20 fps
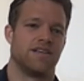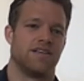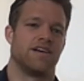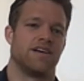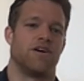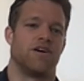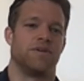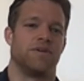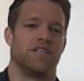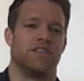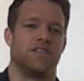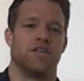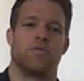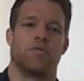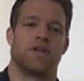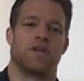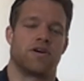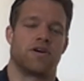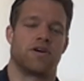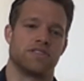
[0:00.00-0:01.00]
how many node
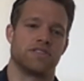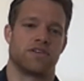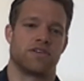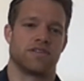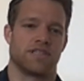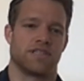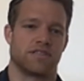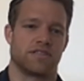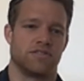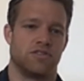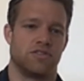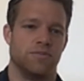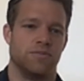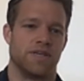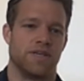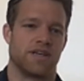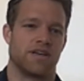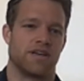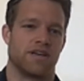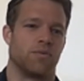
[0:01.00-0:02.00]
hours are they
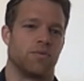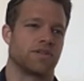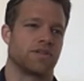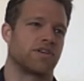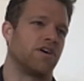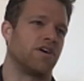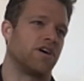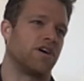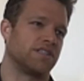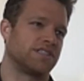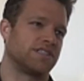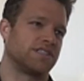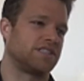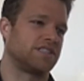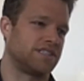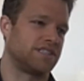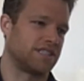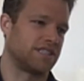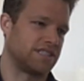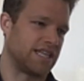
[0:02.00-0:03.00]
consuming, what costs
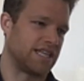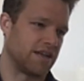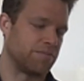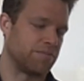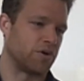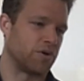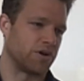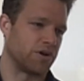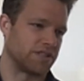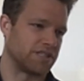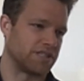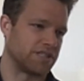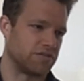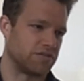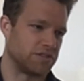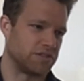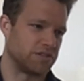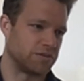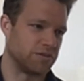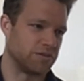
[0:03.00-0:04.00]
does that boil down
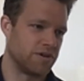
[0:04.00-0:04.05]
to?